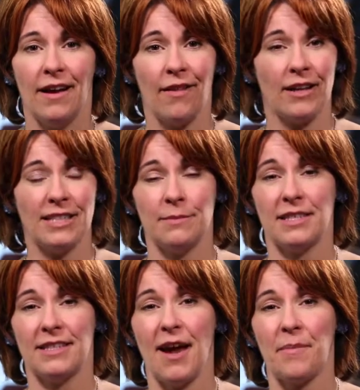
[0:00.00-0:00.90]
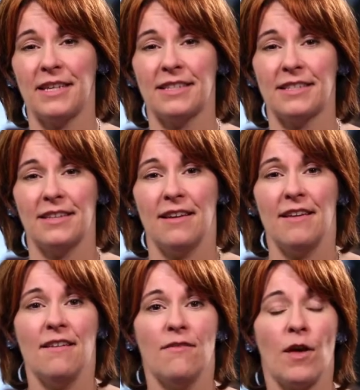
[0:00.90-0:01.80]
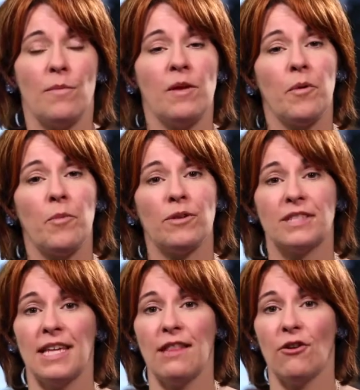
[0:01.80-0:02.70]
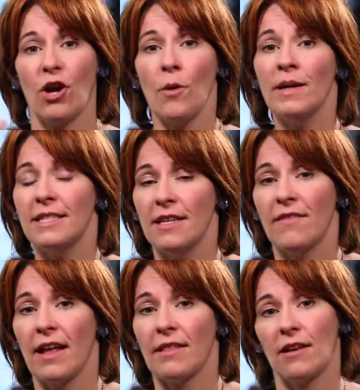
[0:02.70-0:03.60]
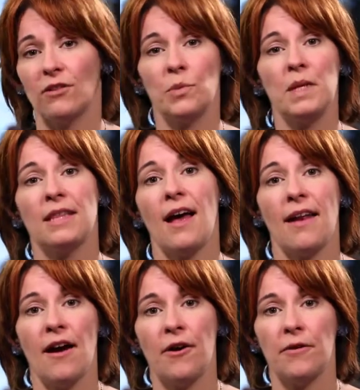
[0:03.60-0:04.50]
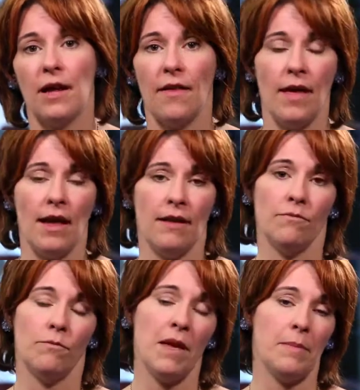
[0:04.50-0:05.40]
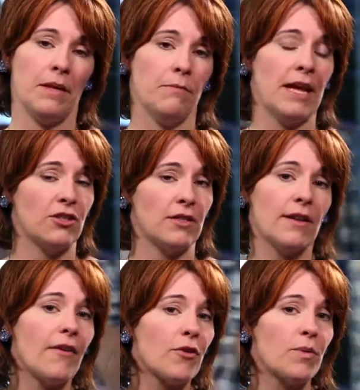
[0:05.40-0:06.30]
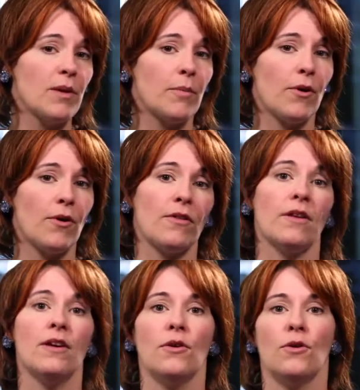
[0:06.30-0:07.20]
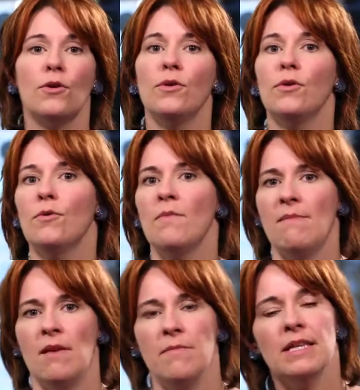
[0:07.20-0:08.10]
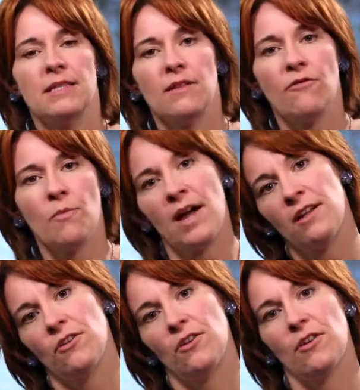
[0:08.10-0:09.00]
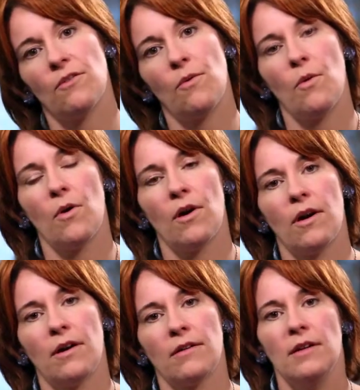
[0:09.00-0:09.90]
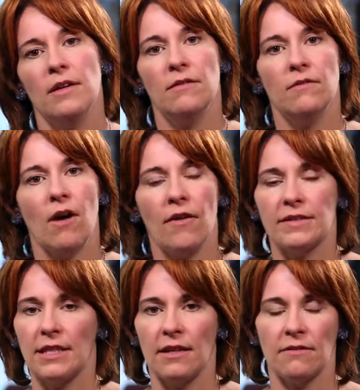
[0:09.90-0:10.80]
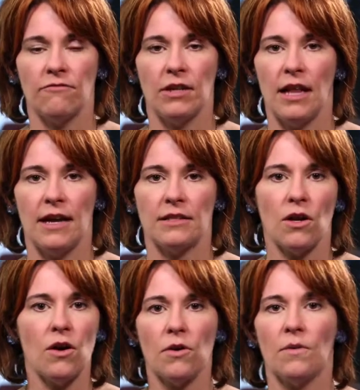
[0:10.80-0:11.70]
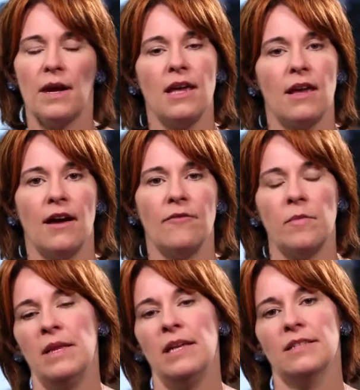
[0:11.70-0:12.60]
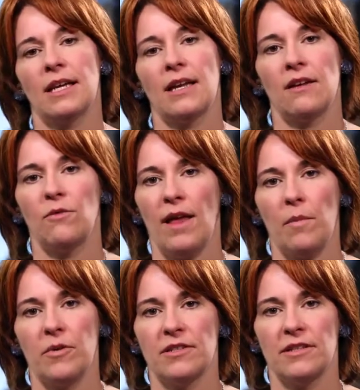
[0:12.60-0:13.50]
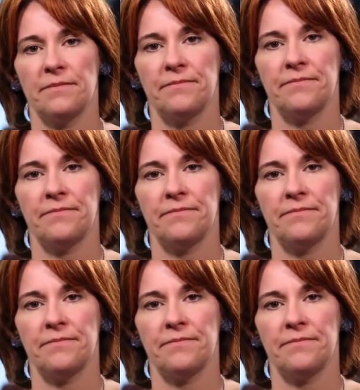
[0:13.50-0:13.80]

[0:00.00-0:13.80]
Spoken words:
and a lot of times this happens, that people will say they're going to the event. They'll tweet that out and then maybe mention other people who maybe missed the reminder or all of a sudden realize, oh, hey, I've been meaning to connect with that person.